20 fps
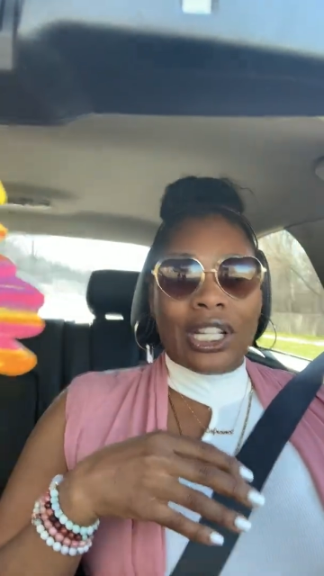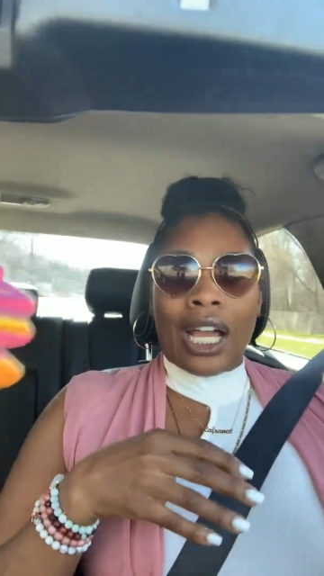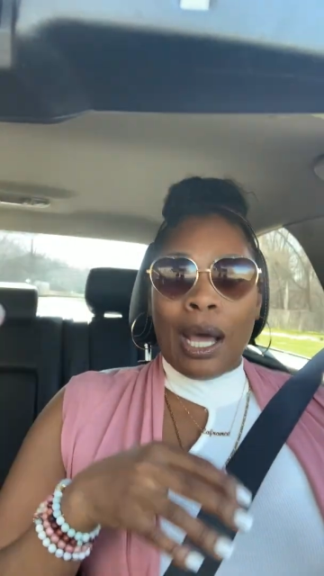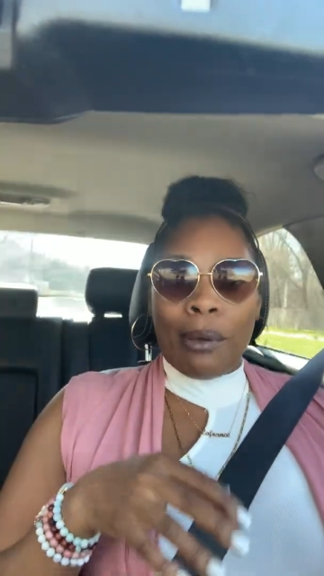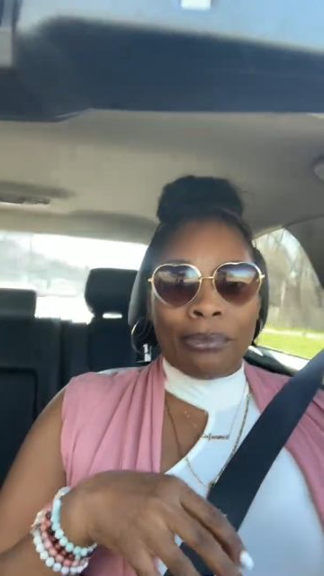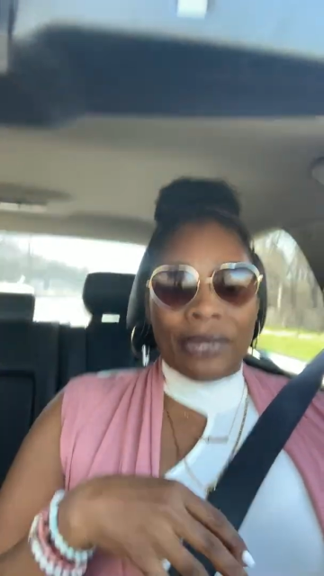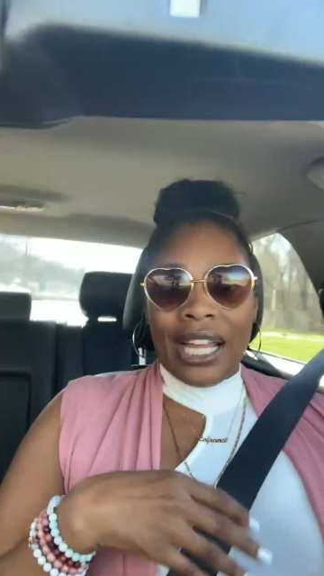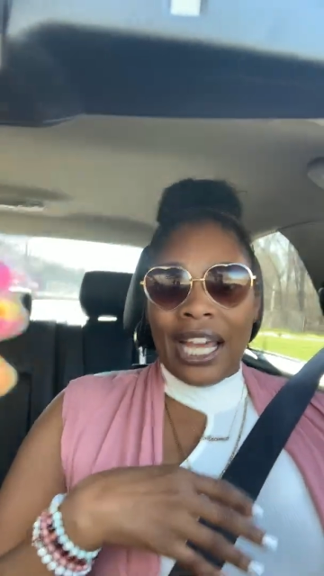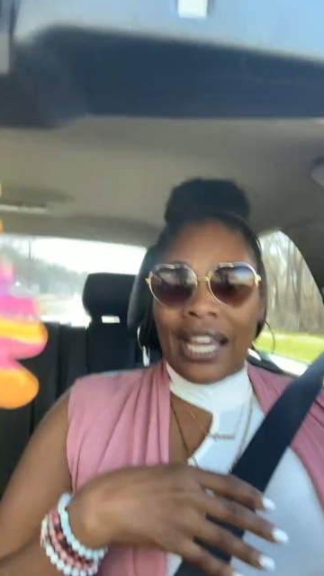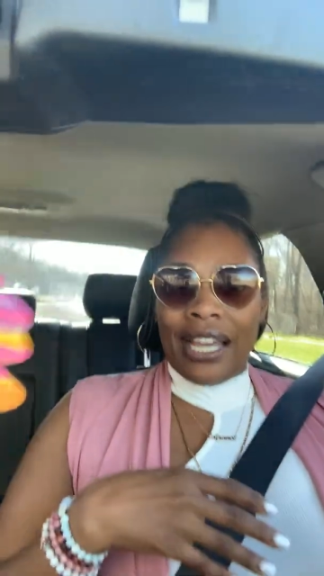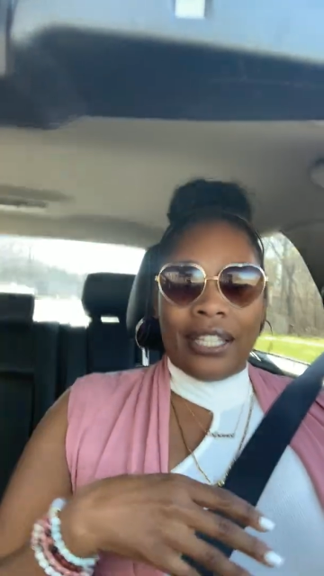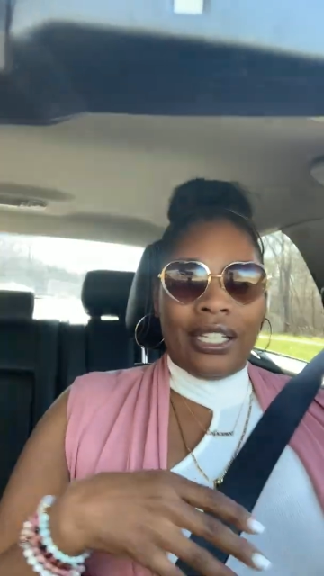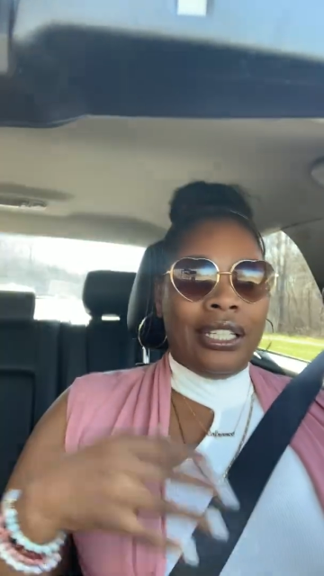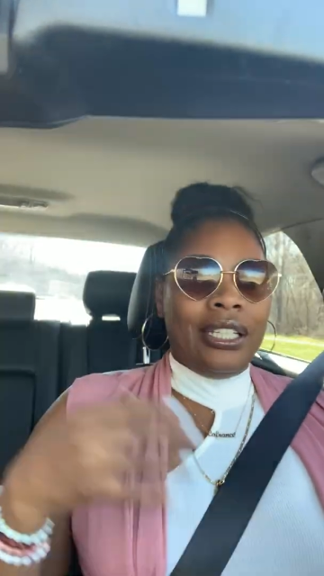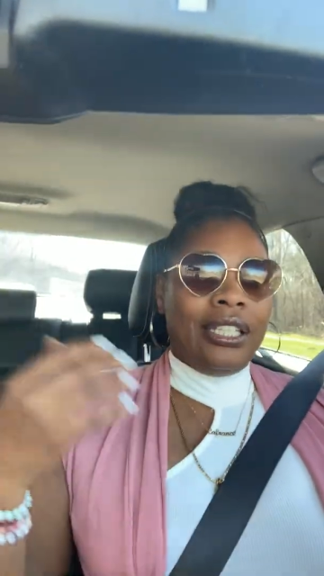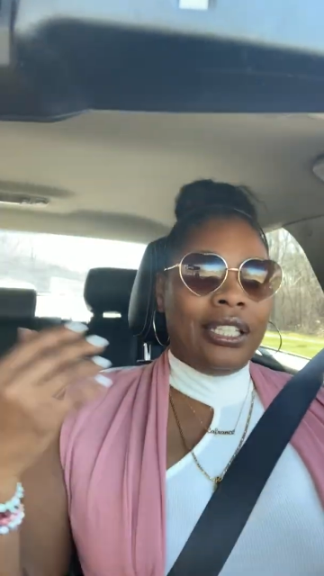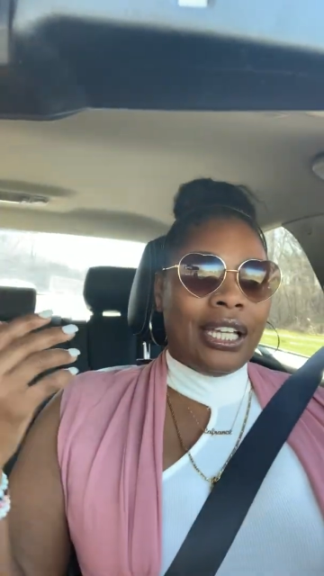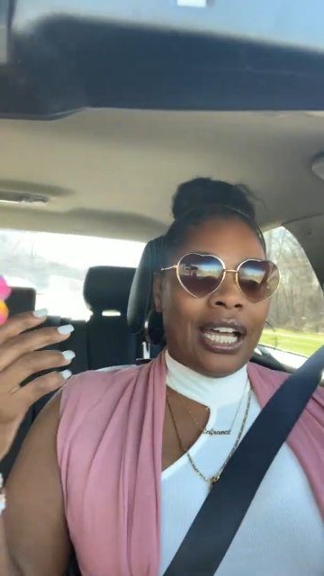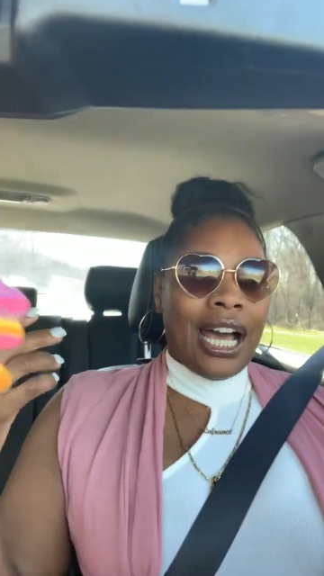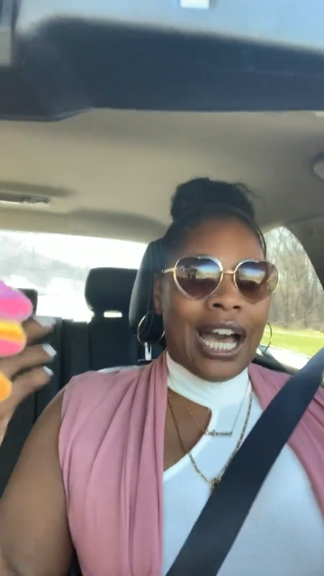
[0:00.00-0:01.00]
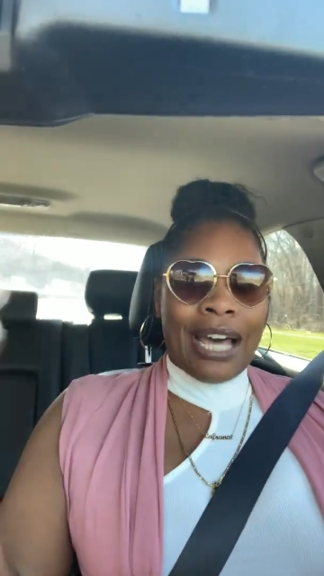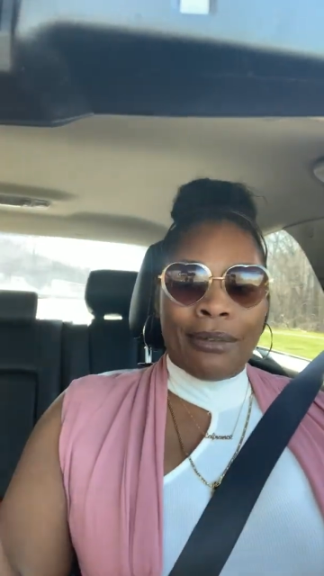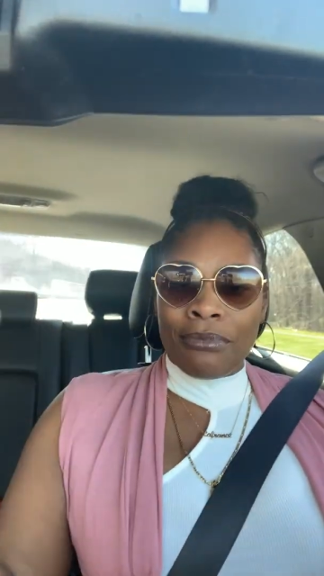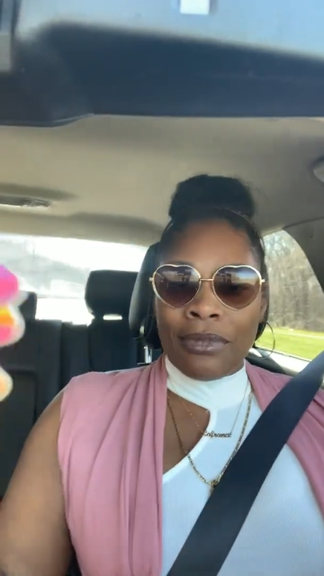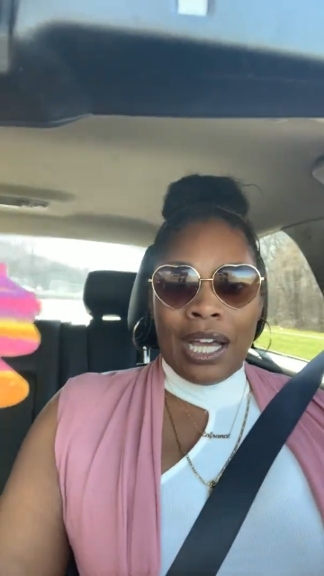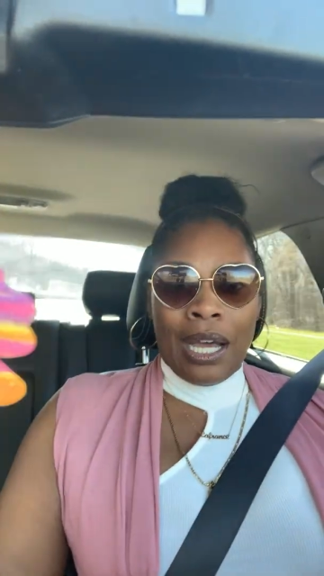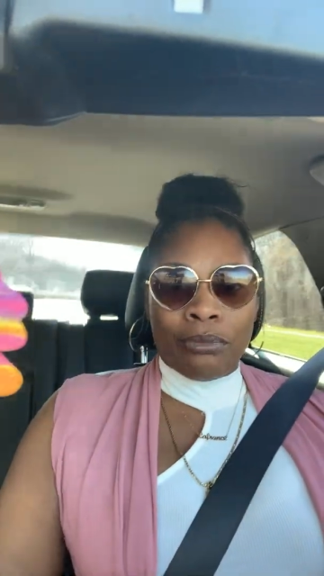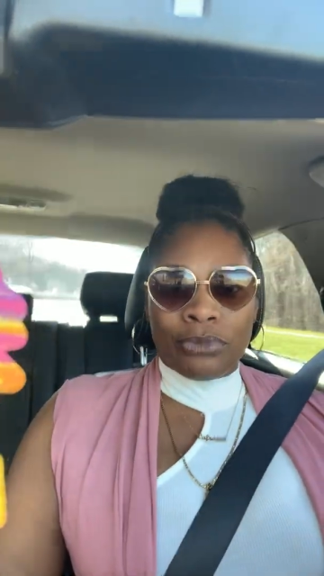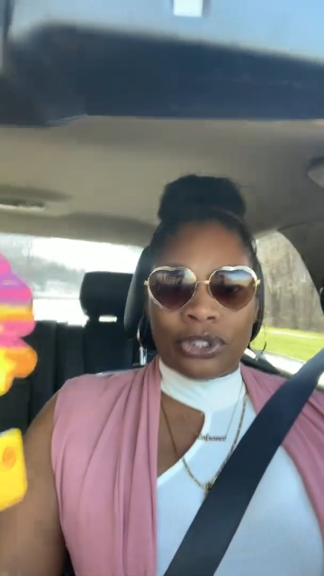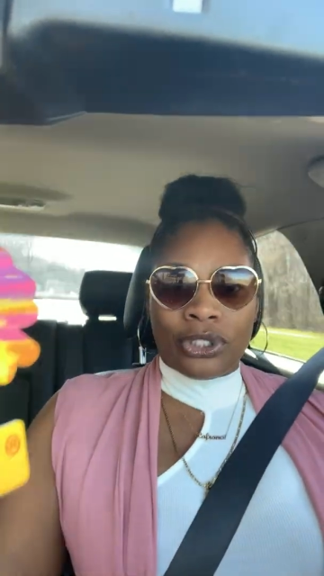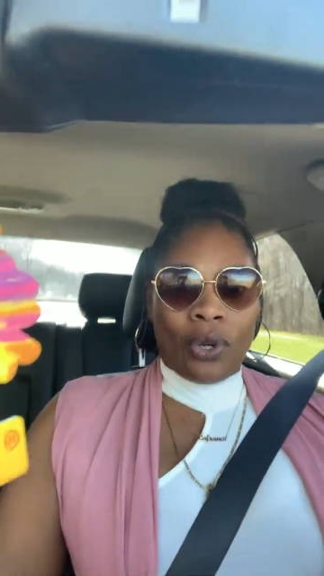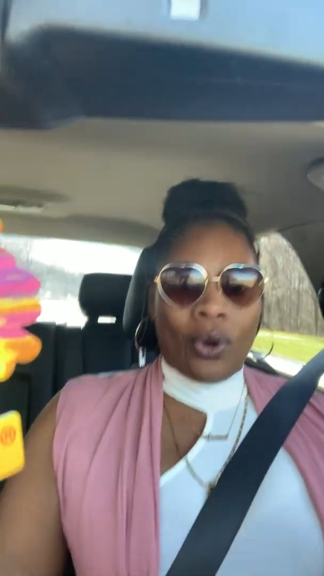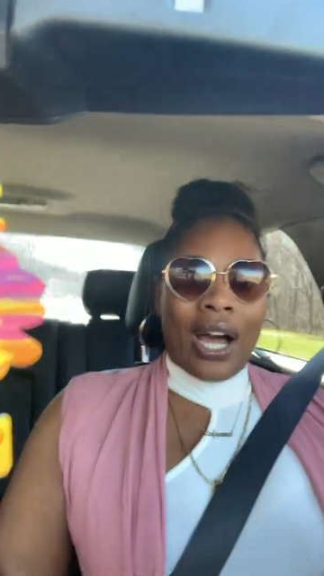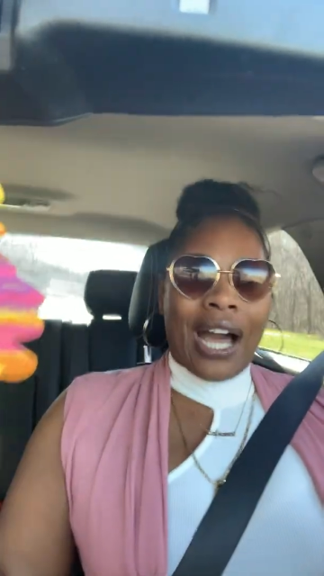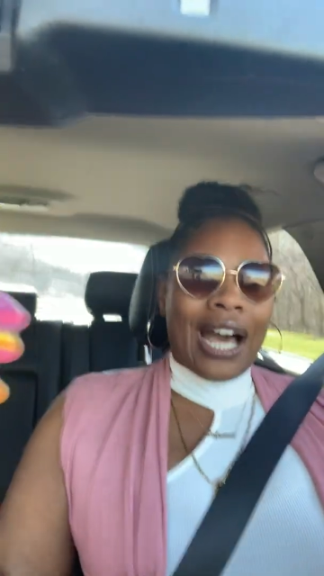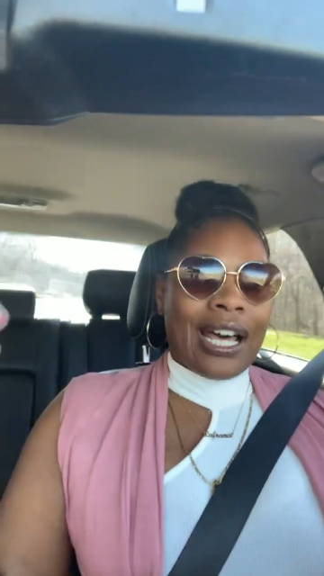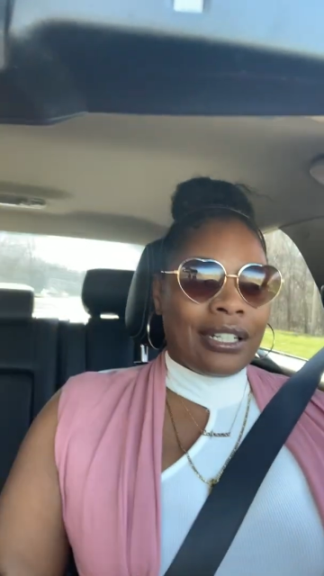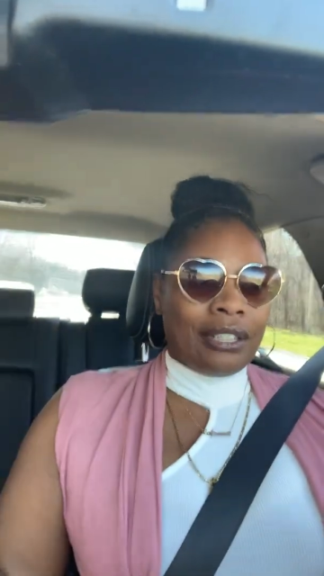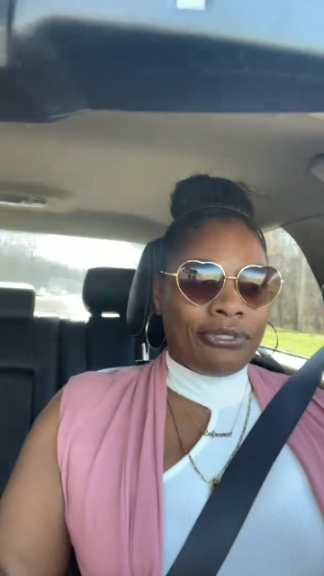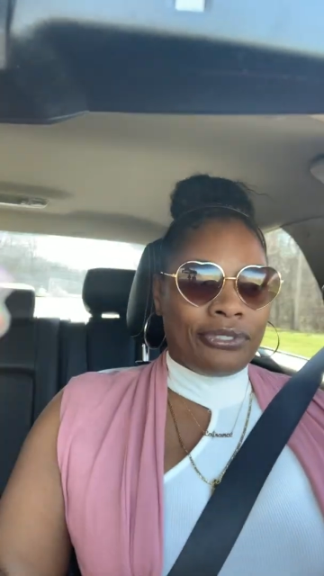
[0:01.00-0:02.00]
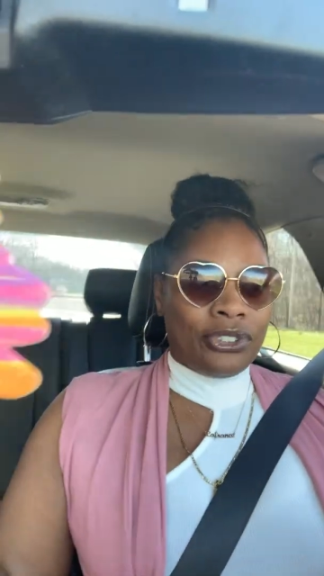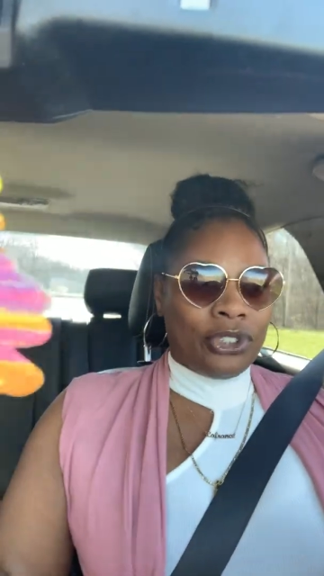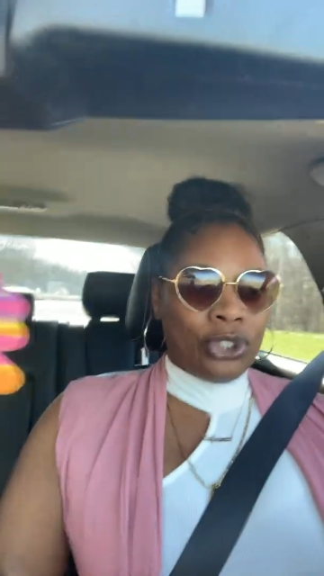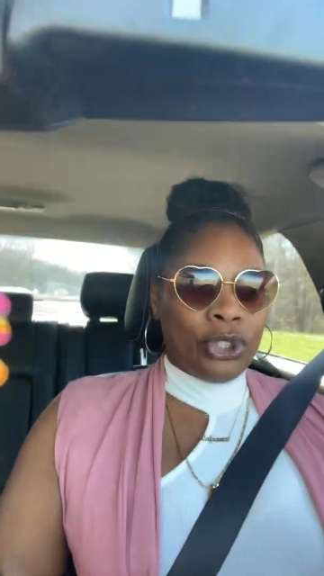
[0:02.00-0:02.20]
I'm so out of